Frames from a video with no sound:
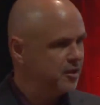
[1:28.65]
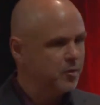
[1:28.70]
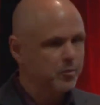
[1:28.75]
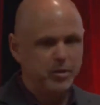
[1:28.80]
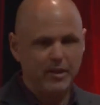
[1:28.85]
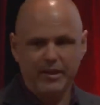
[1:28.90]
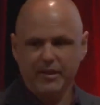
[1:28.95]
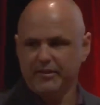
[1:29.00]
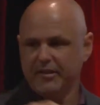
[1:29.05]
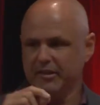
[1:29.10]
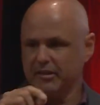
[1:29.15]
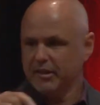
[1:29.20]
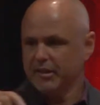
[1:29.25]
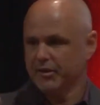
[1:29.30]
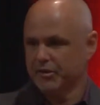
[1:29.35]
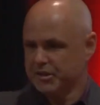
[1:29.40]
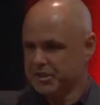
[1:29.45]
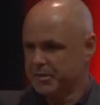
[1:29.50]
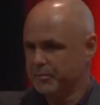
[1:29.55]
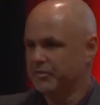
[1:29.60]
planting
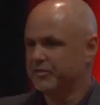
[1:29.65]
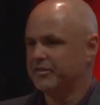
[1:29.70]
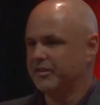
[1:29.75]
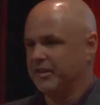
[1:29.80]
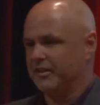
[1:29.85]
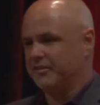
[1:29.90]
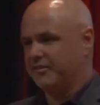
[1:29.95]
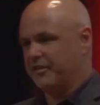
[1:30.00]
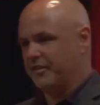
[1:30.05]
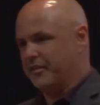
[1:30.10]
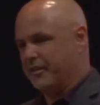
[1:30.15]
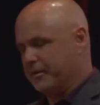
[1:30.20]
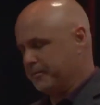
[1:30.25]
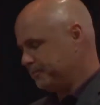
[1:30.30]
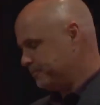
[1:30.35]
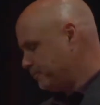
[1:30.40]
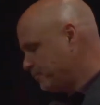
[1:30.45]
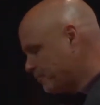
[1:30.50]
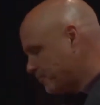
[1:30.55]
leadership seeds in them.